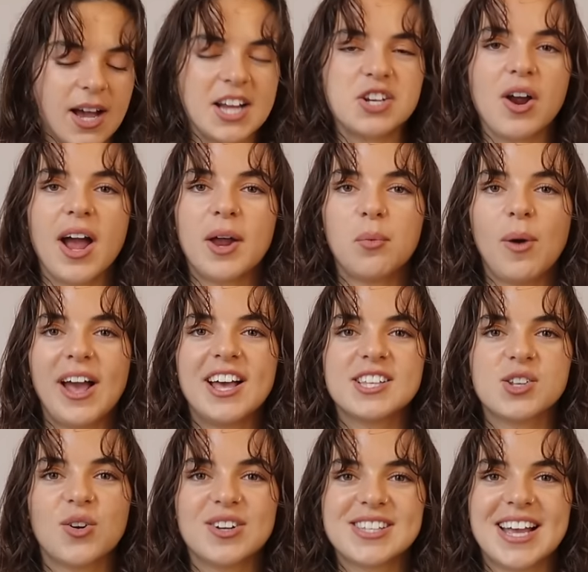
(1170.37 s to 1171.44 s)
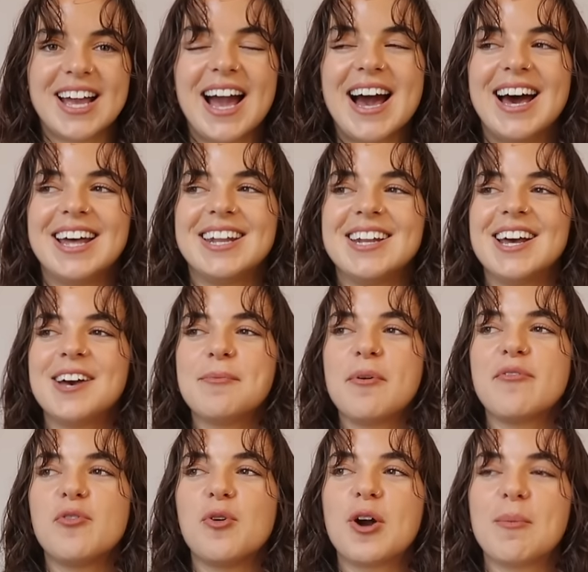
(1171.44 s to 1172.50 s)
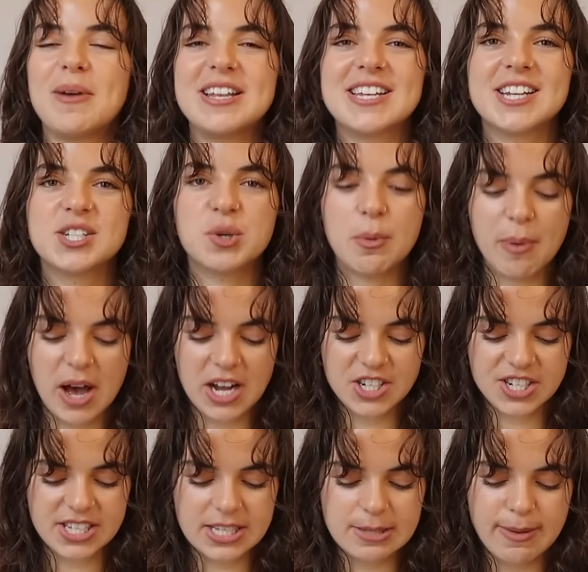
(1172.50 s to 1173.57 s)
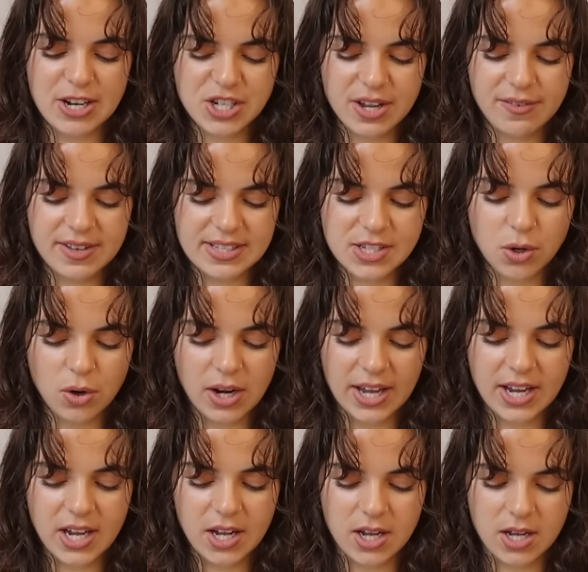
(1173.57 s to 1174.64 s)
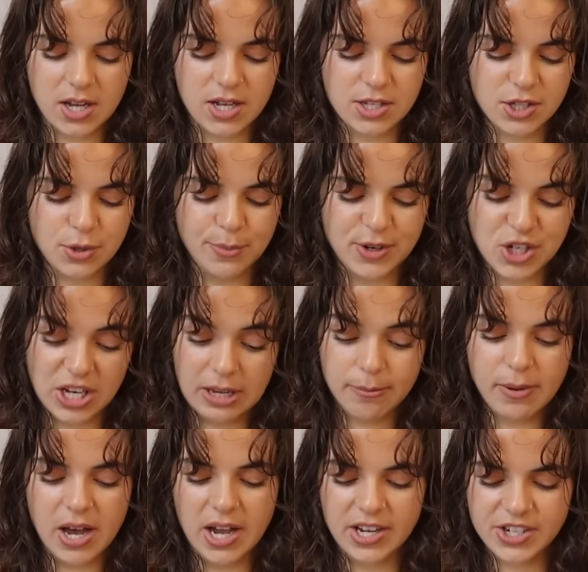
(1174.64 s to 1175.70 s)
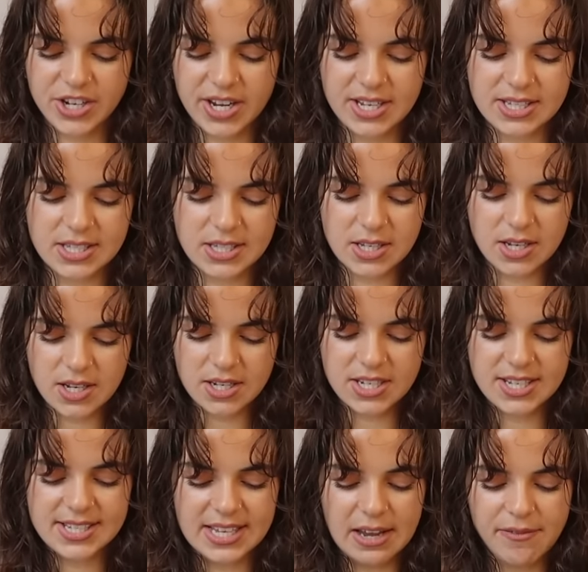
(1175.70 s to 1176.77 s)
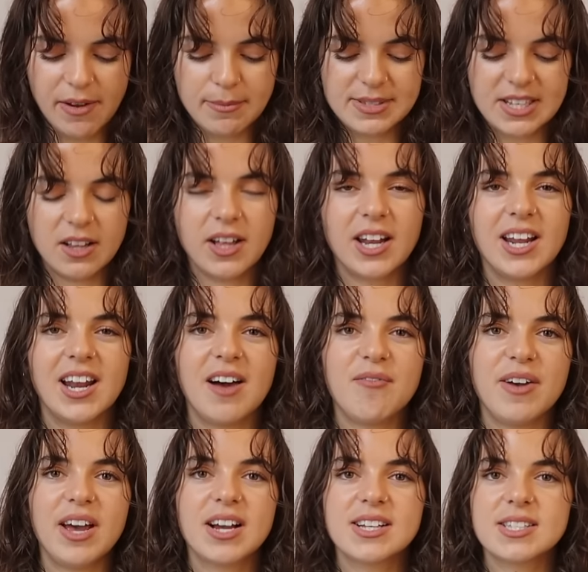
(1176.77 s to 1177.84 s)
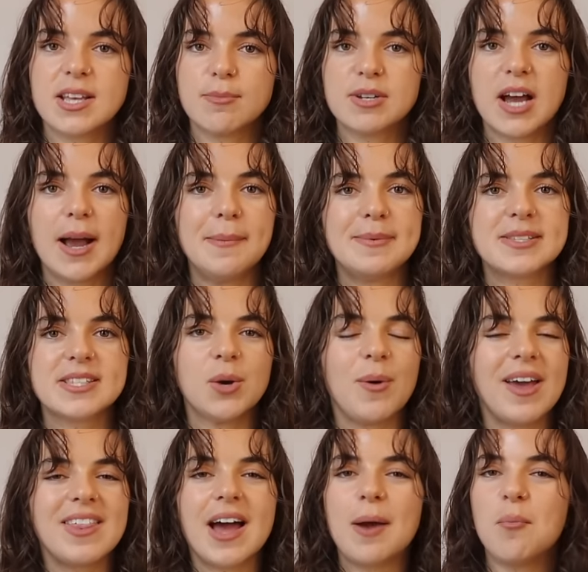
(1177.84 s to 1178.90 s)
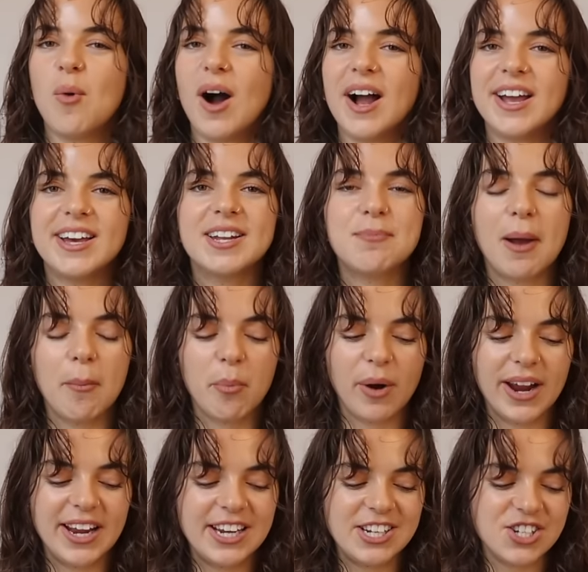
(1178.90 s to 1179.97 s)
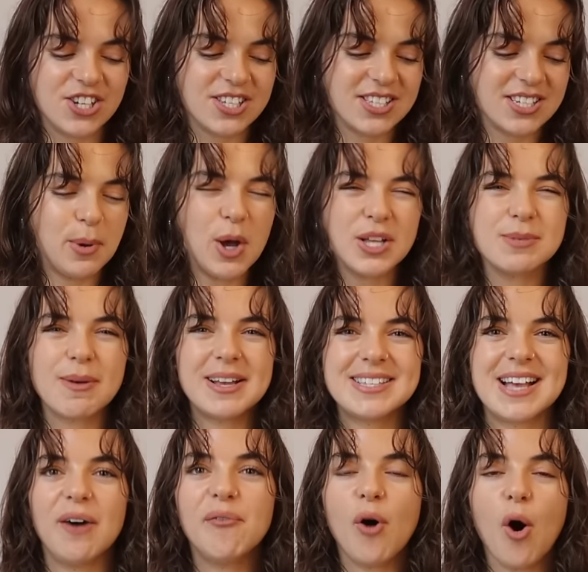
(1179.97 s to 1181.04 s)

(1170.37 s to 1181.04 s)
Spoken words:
I try and wait as long as I can before committing to a purchase, especially if it's not like a super cheap purchase, to see if I'm still gonna love it, because sometimes the way that I'm wired, my brain just puts myself